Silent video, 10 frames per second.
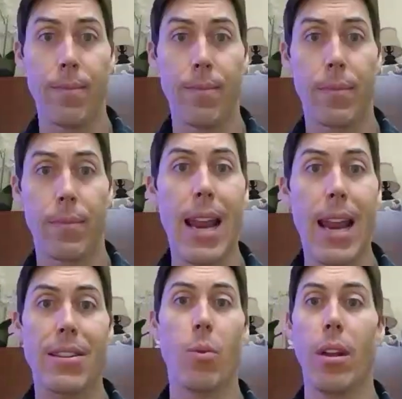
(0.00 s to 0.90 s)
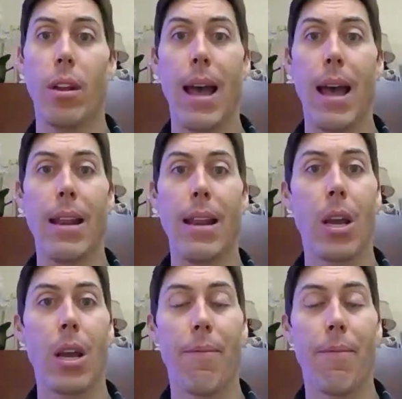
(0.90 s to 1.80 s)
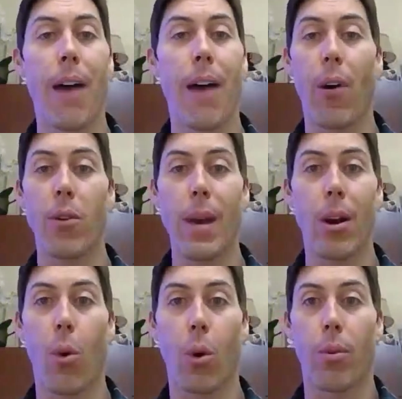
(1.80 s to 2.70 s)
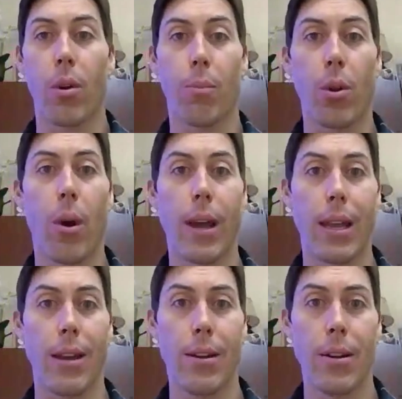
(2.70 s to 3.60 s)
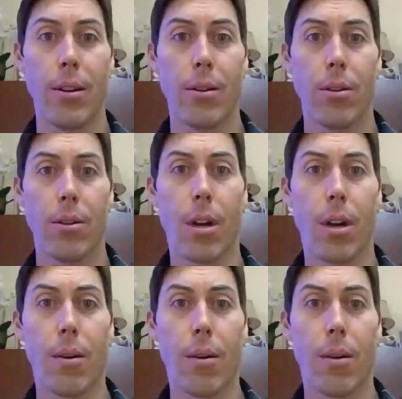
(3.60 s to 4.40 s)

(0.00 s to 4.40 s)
That hasn't really been, I've always been a horrible employee, so